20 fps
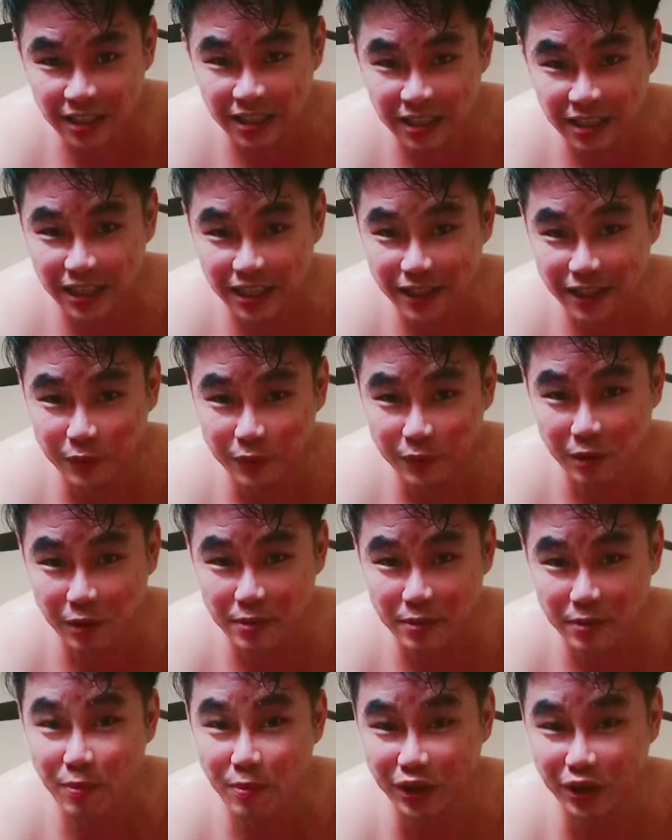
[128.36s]
it will
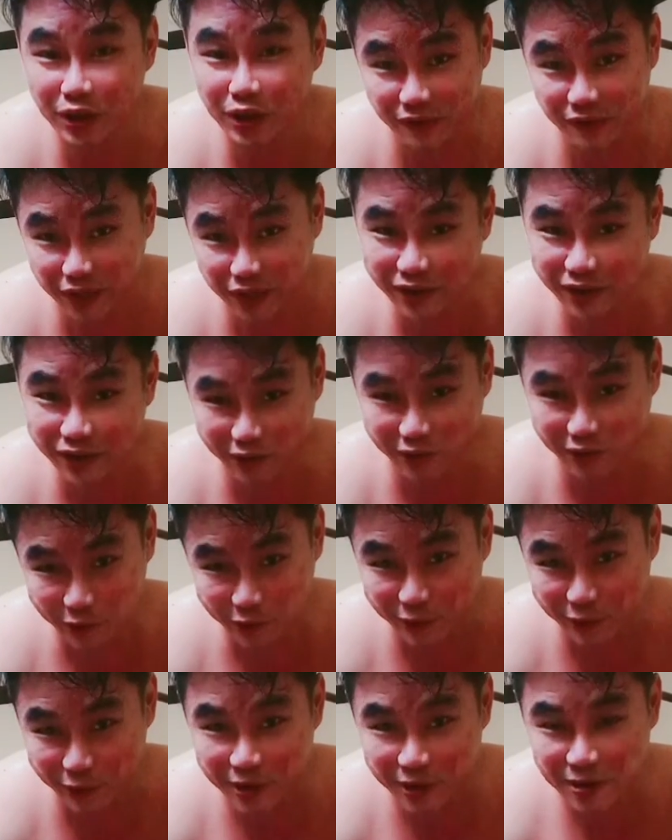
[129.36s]
be more difficult for
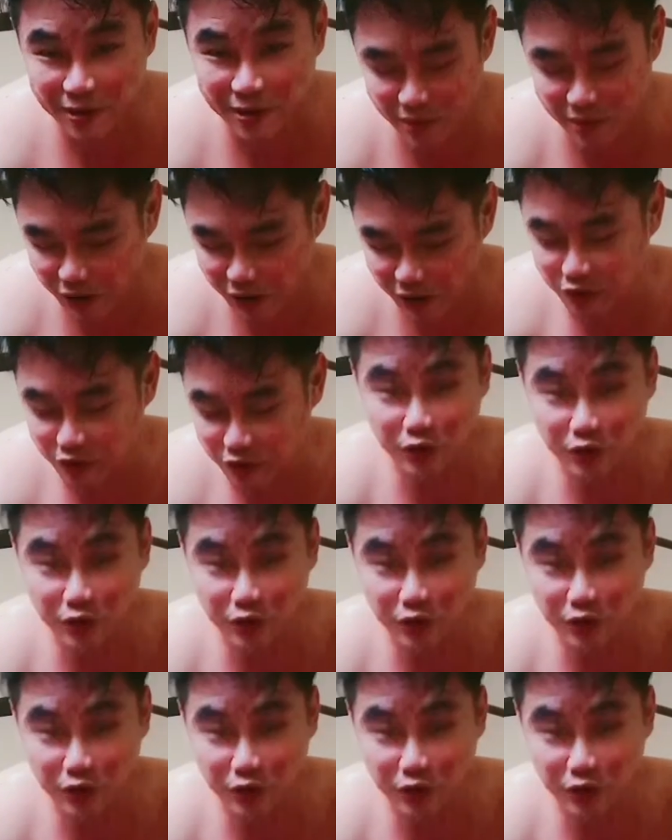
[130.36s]
you because you need to